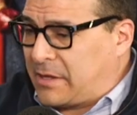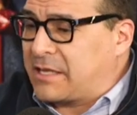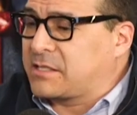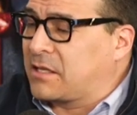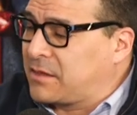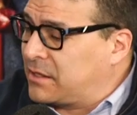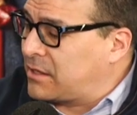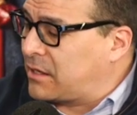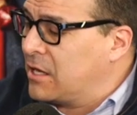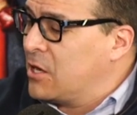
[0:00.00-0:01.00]
That's the thing
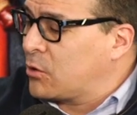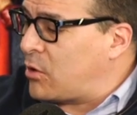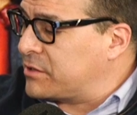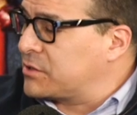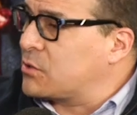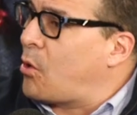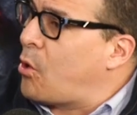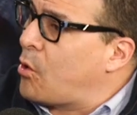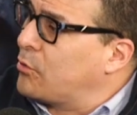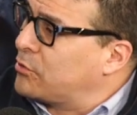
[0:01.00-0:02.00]
that crosses
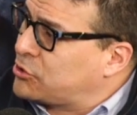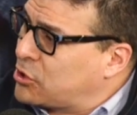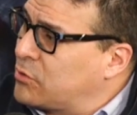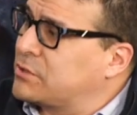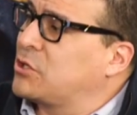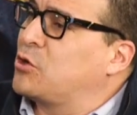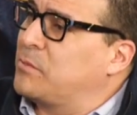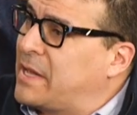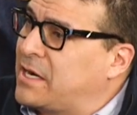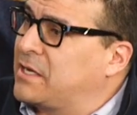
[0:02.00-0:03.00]
all those shows the
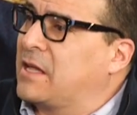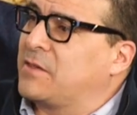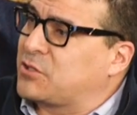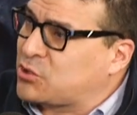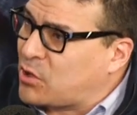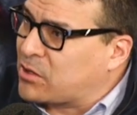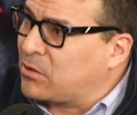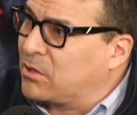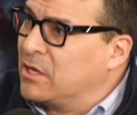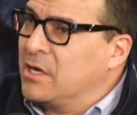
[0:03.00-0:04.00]
humanity and the
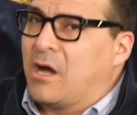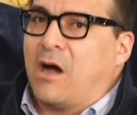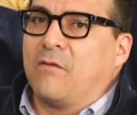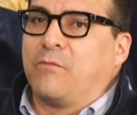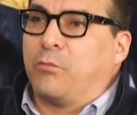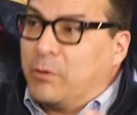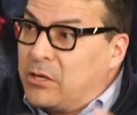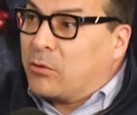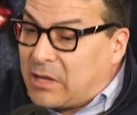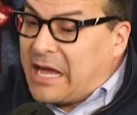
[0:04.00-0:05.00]
struggle of
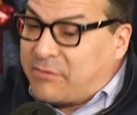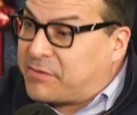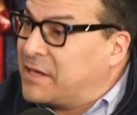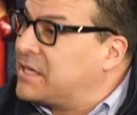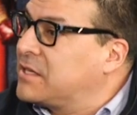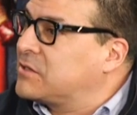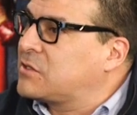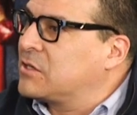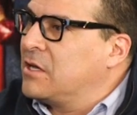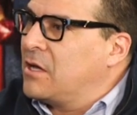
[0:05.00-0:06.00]
real life
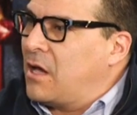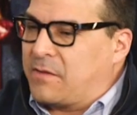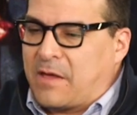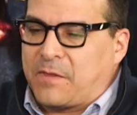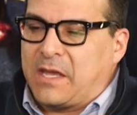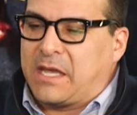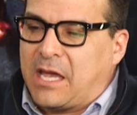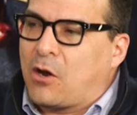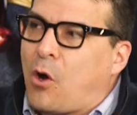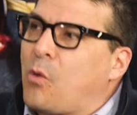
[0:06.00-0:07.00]
things that they
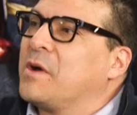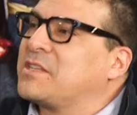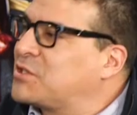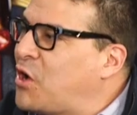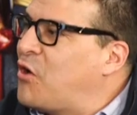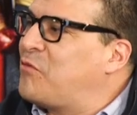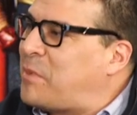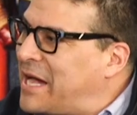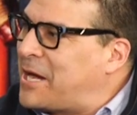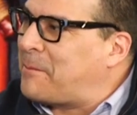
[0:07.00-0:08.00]
can't always solve
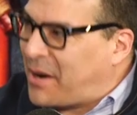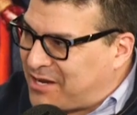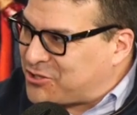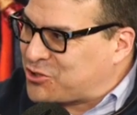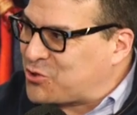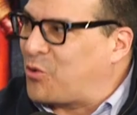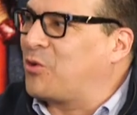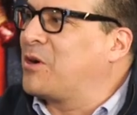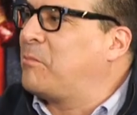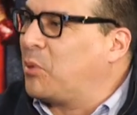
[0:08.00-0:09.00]
by a punch
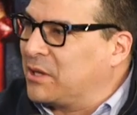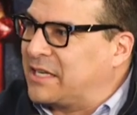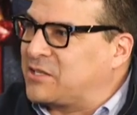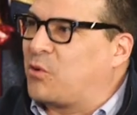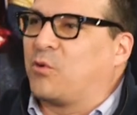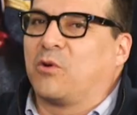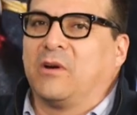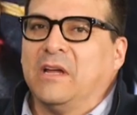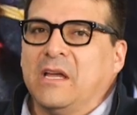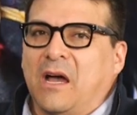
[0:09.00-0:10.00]
or a bullet
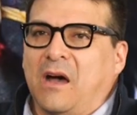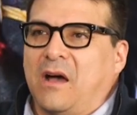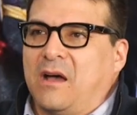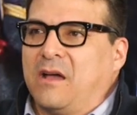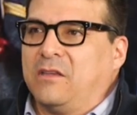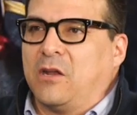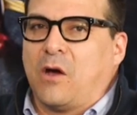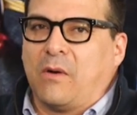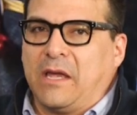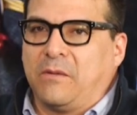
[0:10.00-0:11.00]
or uh, you
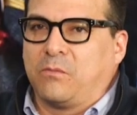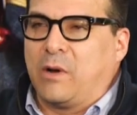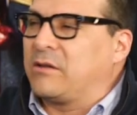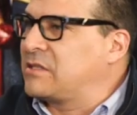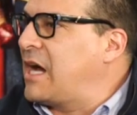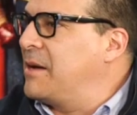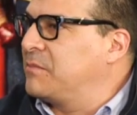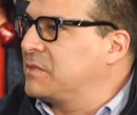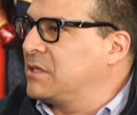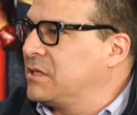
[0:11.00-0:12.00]
know, a
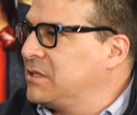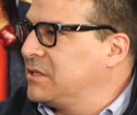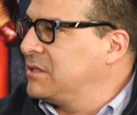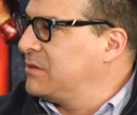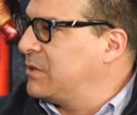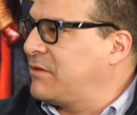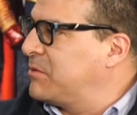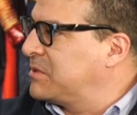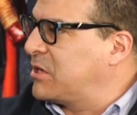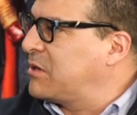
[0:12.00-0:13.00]
well-timed uh,
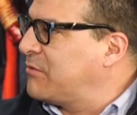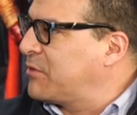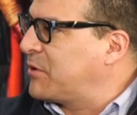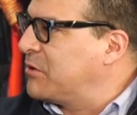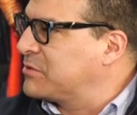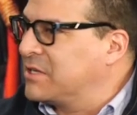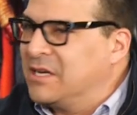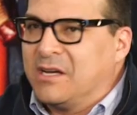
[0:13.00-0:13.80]
whatever Daredevil throws.